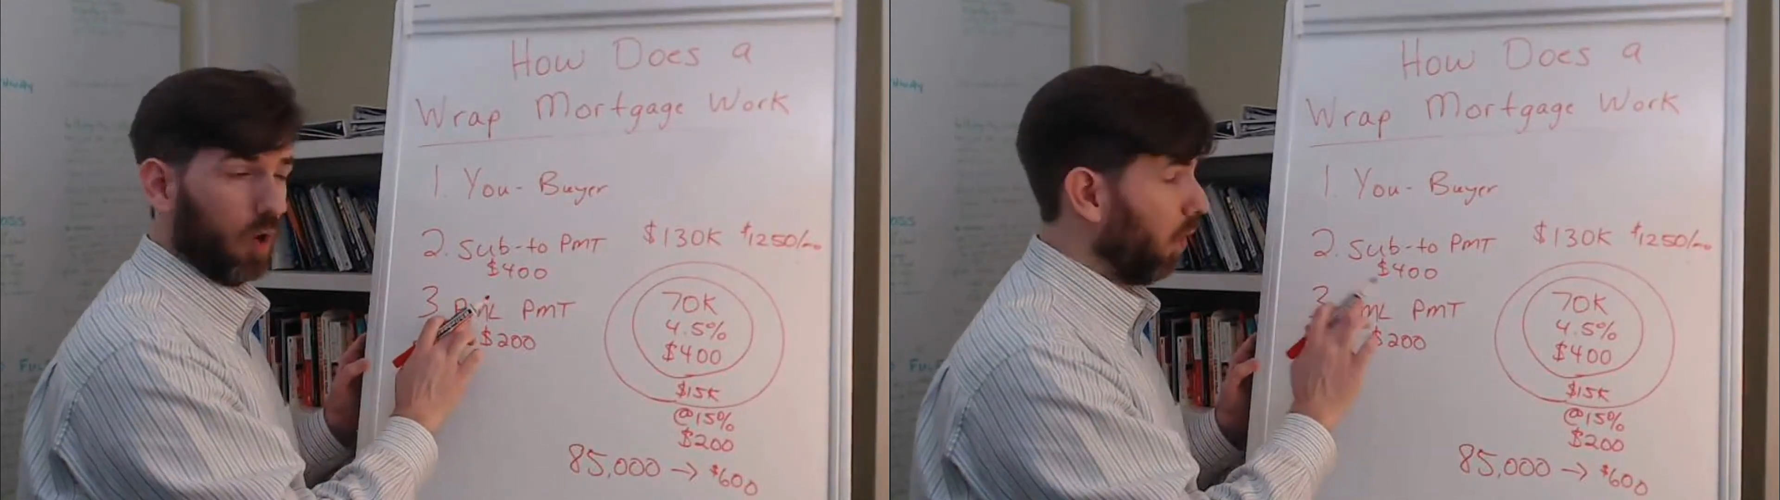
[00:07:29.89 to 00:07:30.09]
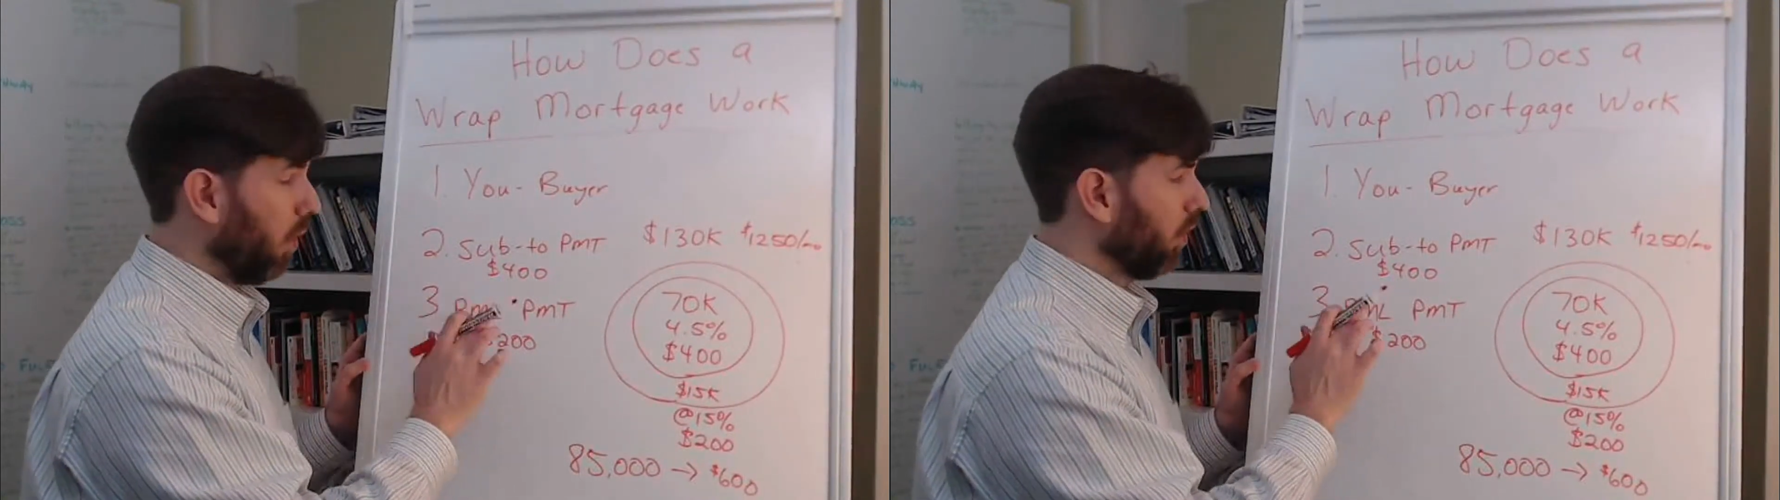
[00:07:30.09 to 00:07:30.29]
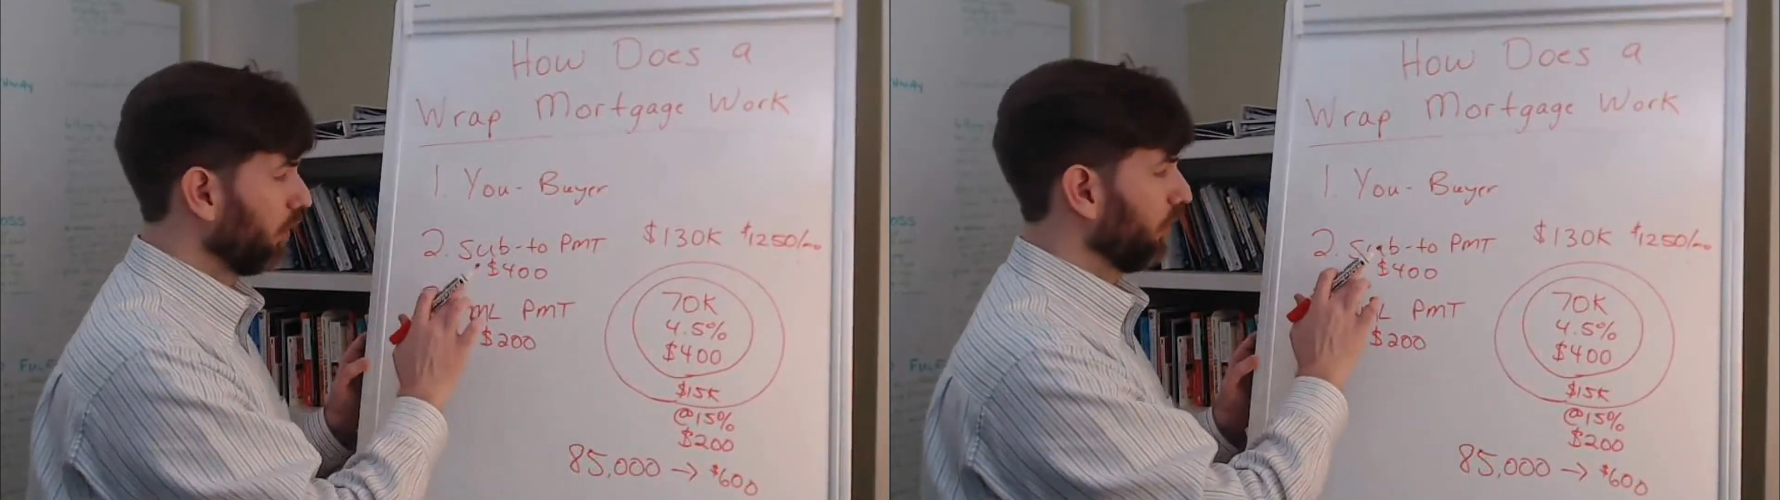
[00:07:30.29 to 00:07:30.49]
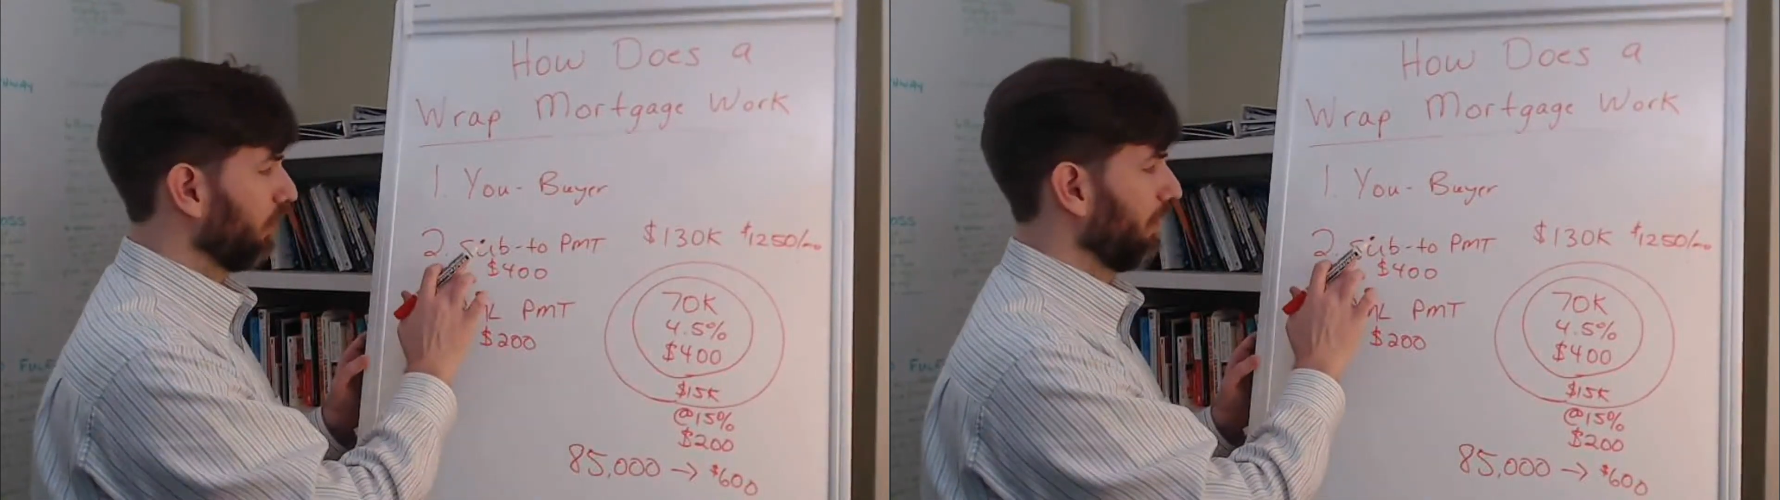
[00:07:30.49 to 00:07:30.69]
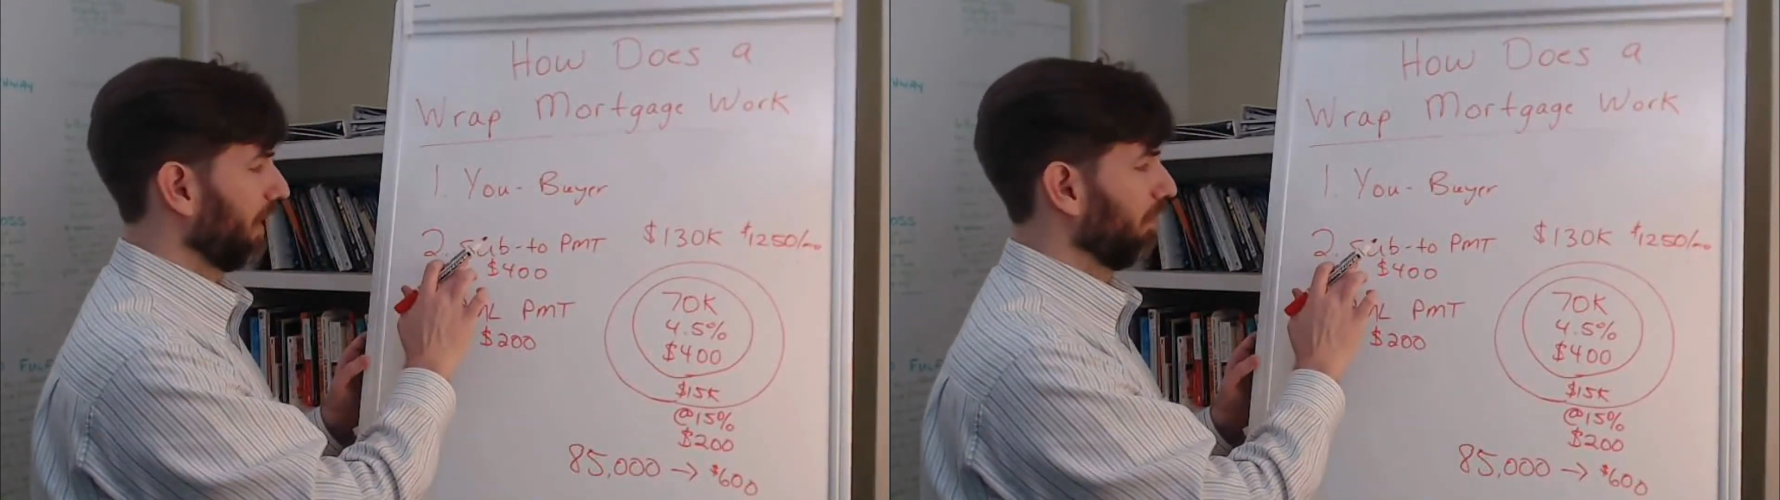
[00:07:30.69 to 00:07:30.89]
or you
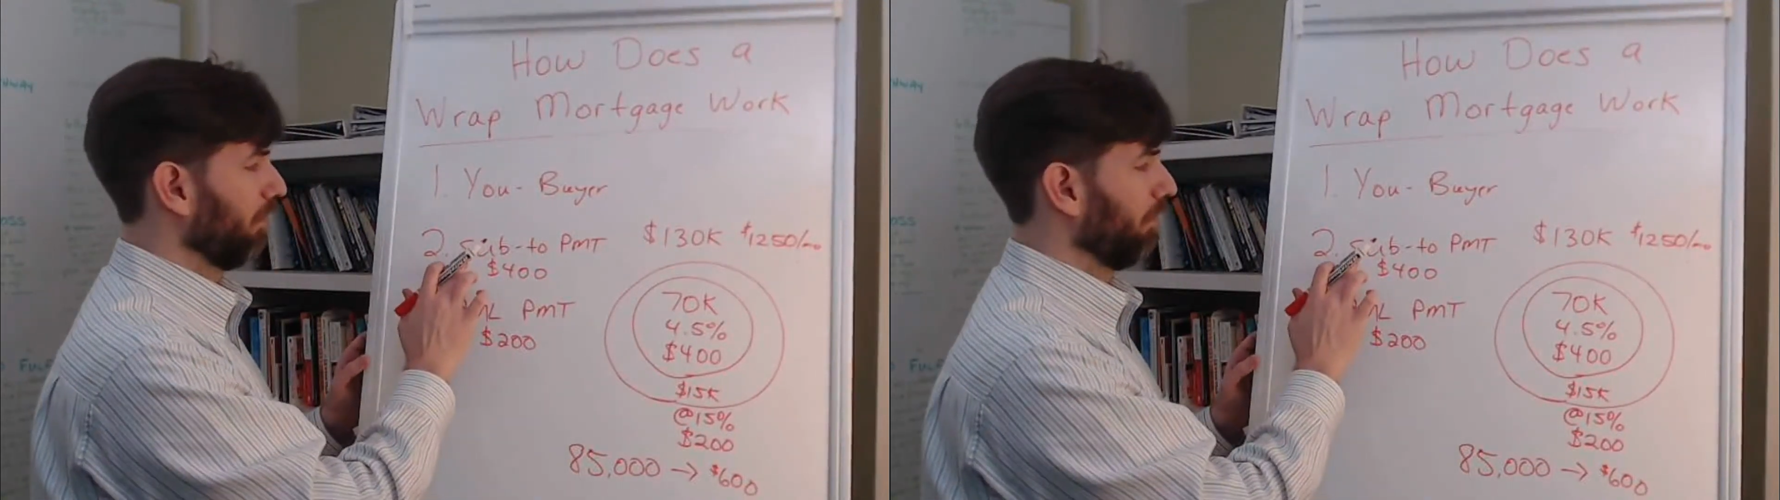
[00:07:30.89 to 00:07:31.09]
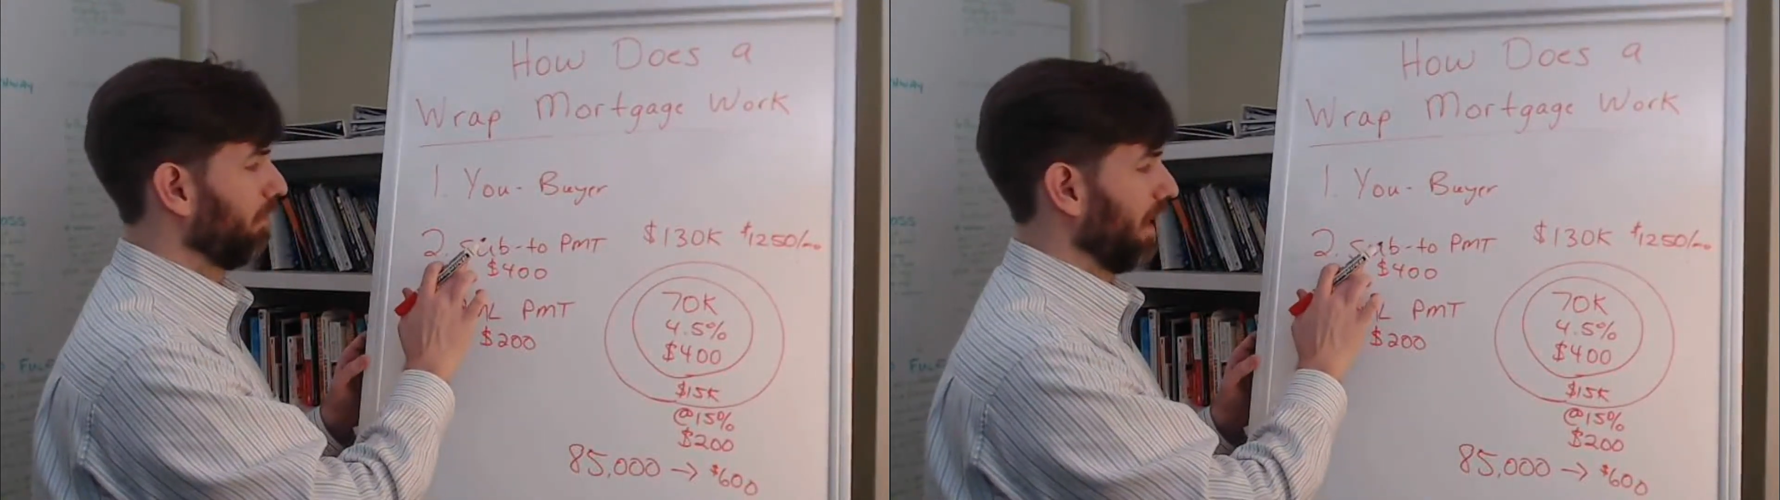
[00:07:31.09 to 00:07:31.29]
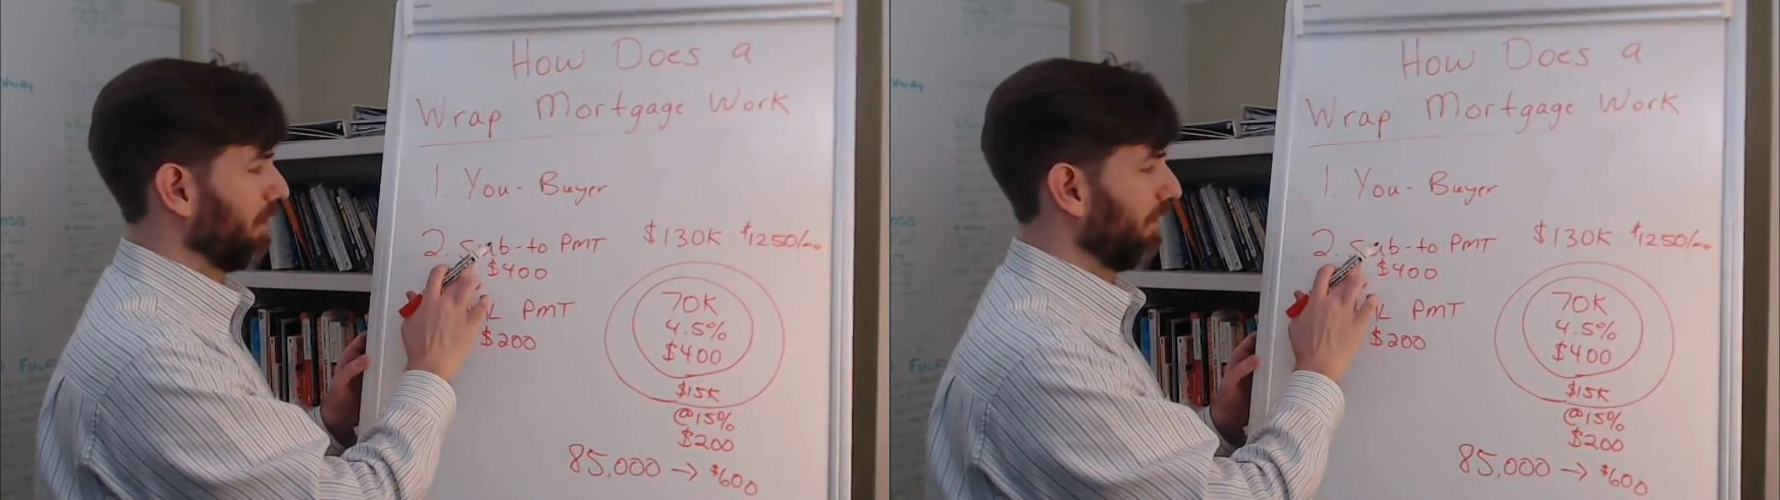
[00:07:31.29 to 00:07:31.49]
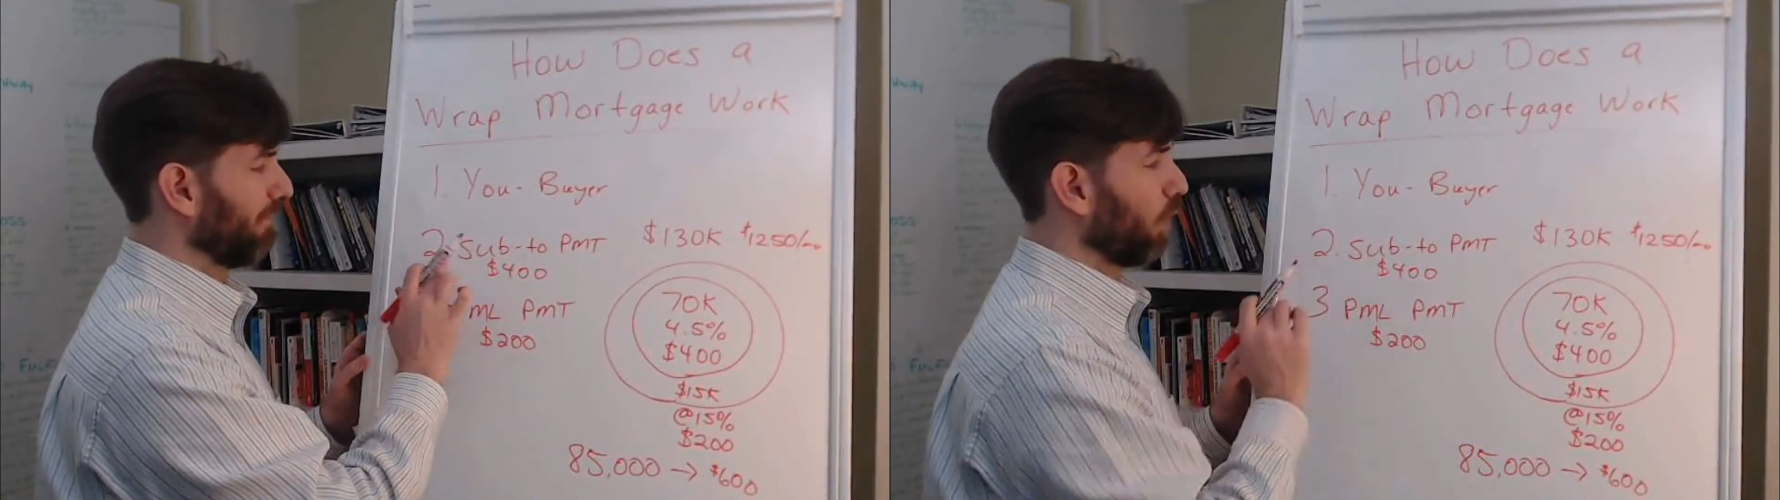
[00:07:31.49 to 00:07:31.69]
can make a payment of